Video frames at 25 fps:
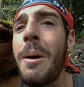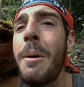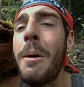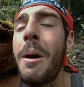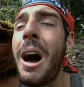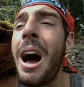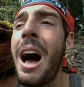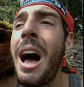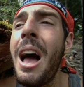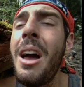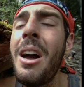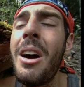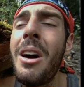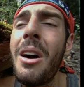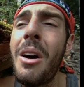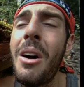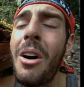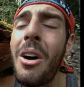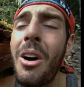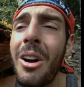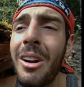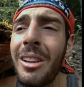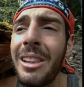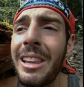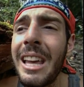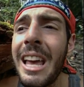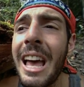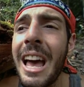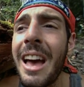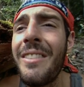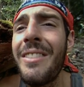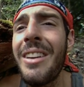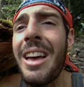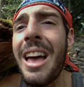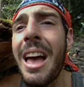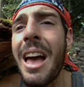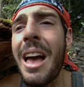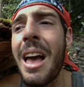I hardly
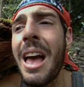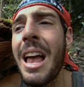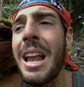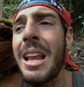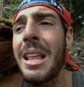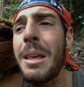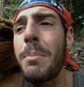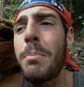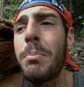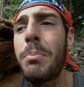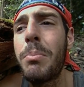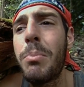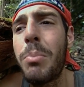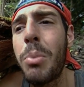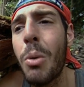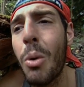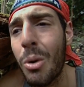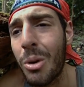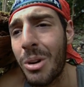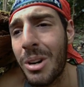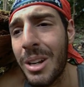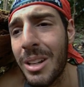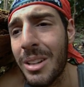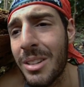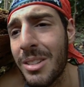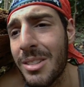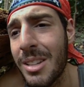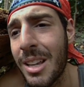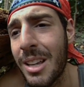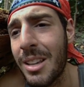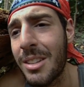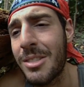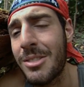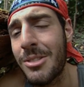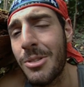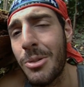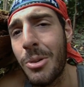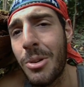have any boring
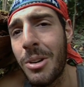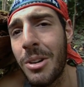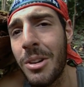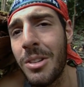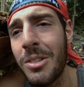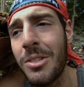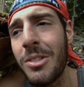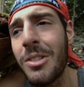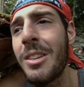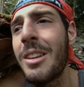sex stories.